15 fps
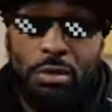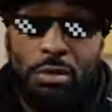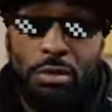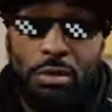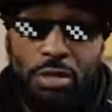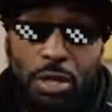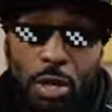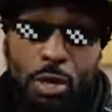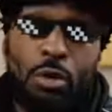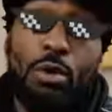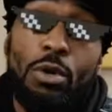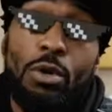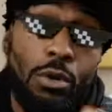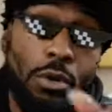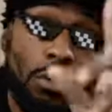So
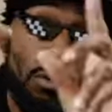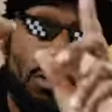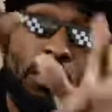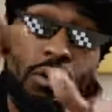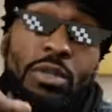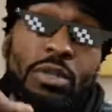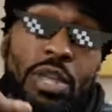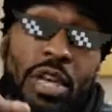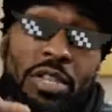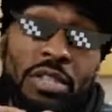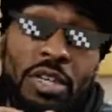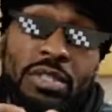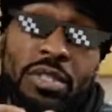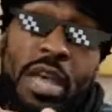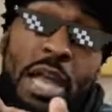catch
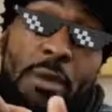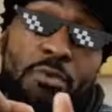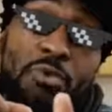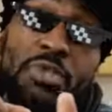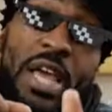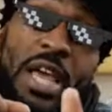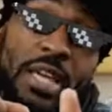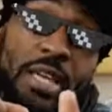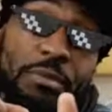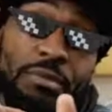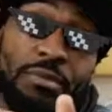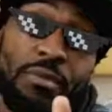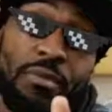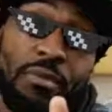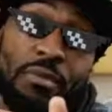us April 2nd,
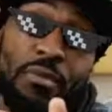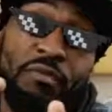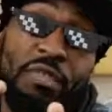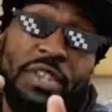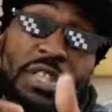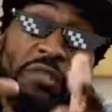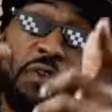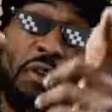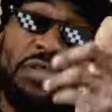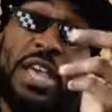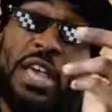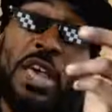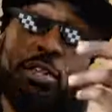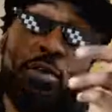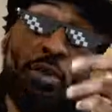51st
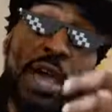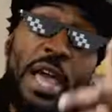annual Hash